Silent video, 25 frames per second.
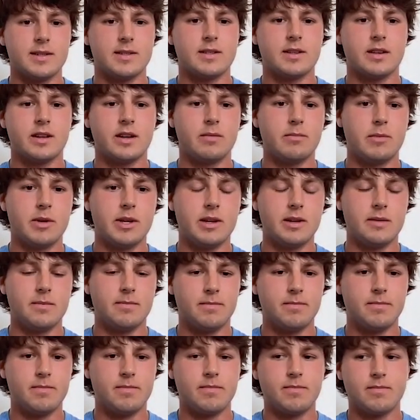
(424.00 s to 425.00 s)
It's going to
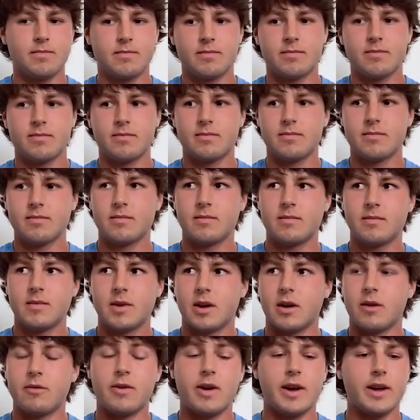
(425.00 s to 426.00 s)
be,
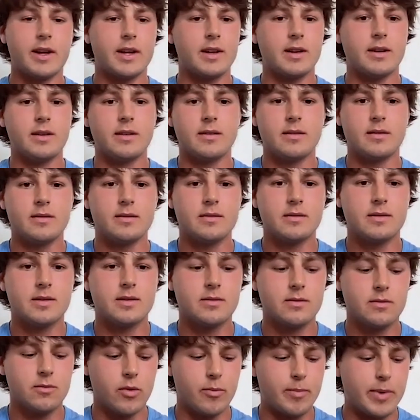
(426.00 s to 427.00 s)
if I can
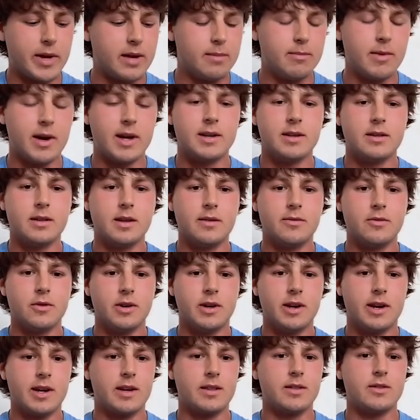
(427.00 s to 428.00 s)
repeat my
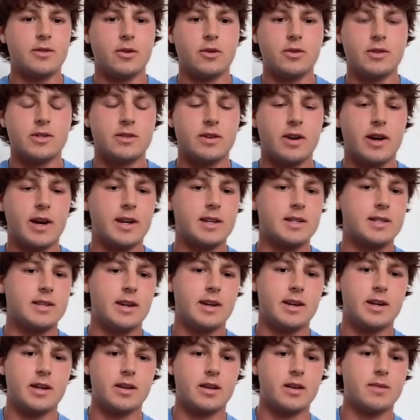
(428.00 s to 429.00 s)
delivery, I can throw strikes
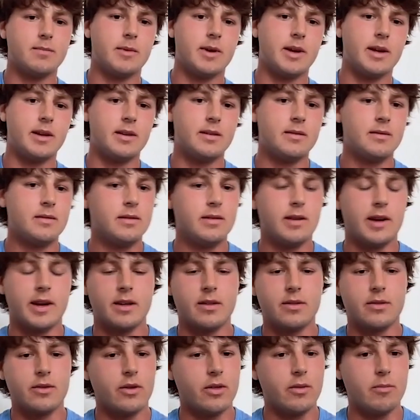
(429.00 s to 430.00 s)
and I can
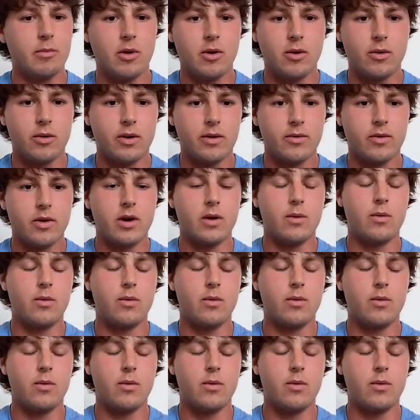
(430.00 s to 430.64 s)
throw the ball wherever I